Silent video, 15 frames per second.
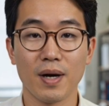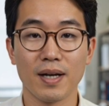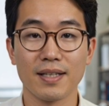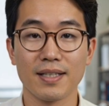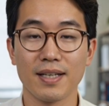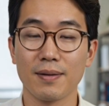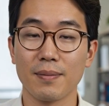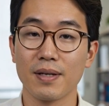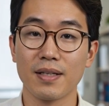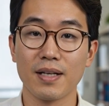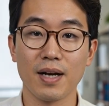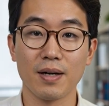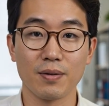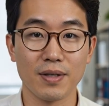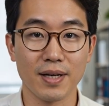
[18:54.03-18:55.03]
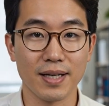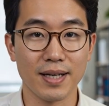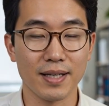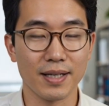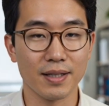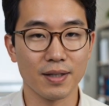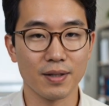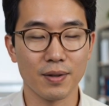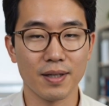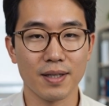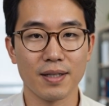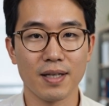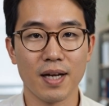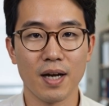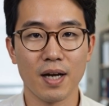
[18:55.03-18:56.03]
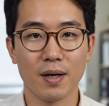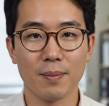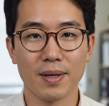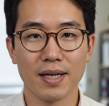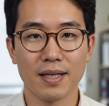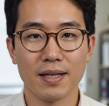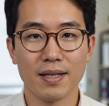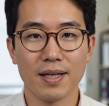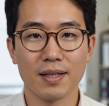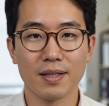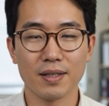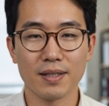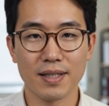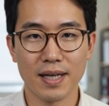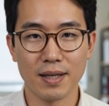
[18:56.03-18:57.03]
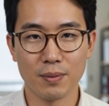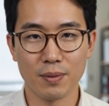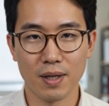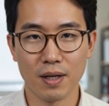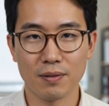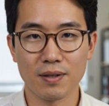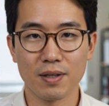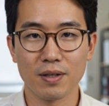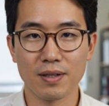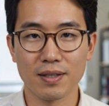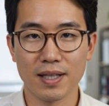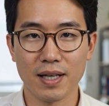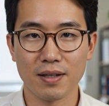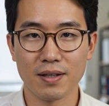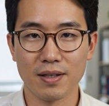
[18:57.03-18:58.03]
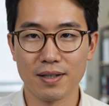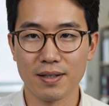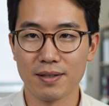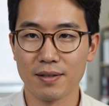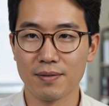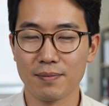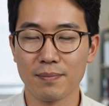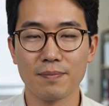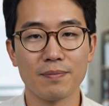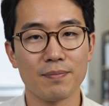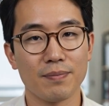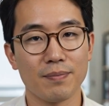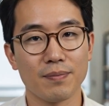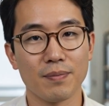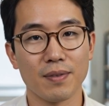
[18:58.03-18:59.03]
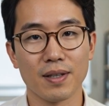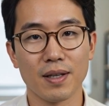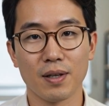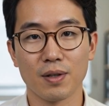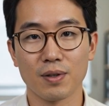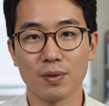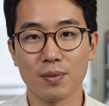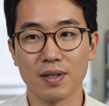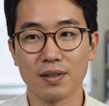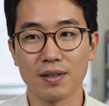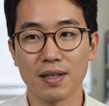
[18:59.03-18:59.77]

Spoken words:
seemingly unrelated industries are beginning to intersect with artificial intelligence. Materials originally